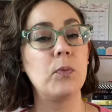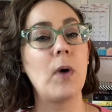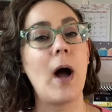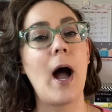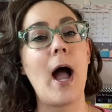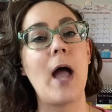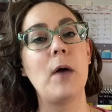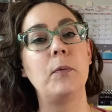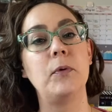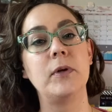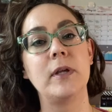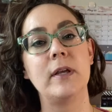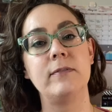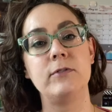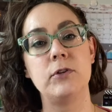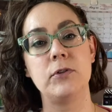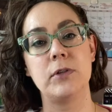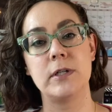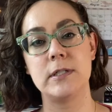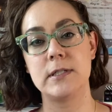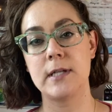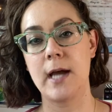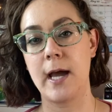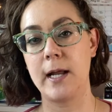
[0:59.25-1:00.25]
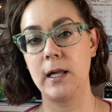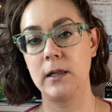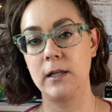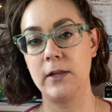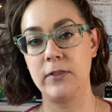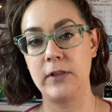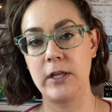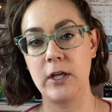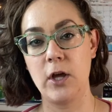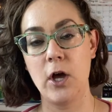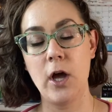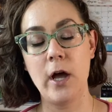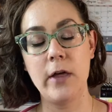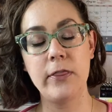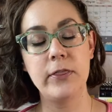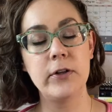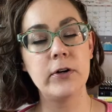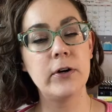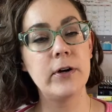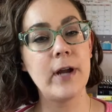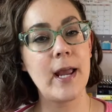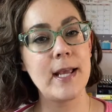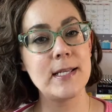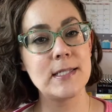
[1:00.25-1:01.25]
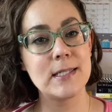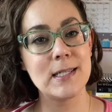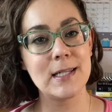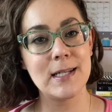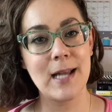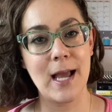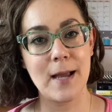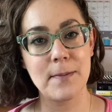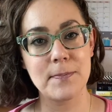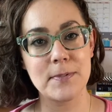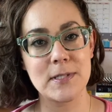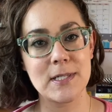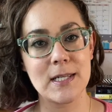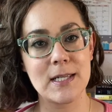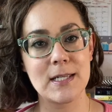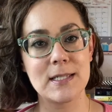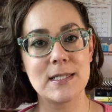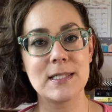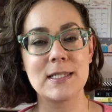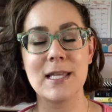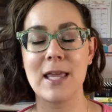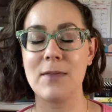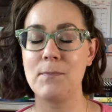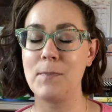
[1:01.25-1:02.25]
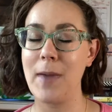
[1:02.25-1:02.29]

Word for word: I will give you the title and the author, a synopsis,